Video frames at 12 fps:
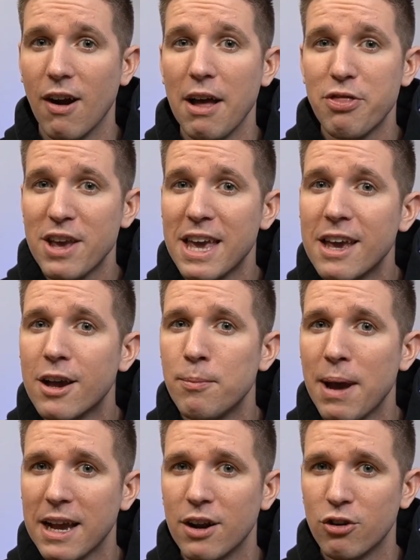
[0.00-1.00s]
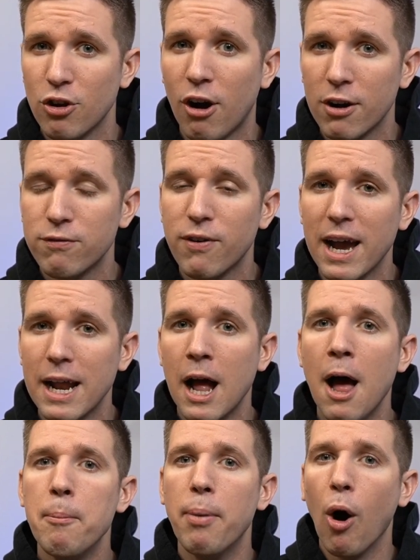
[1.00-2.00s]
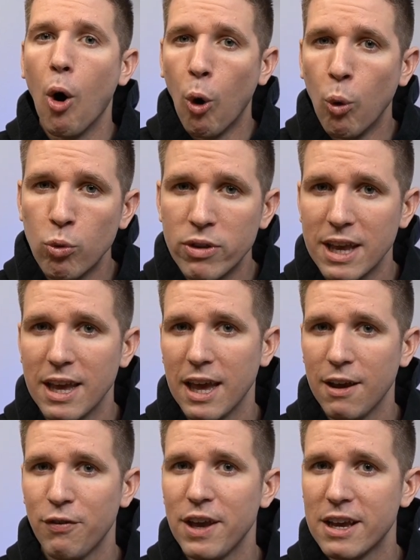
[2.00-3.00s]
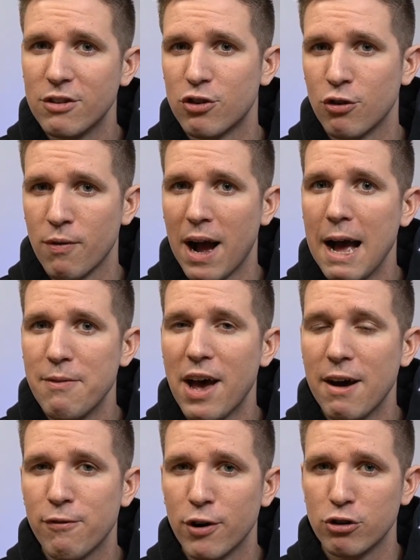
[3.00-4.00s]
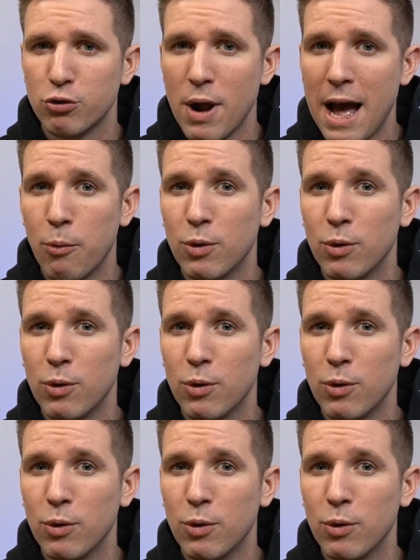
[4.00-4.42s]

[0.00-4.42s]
I think he can make it a dogfight, but only if he can survive that first round,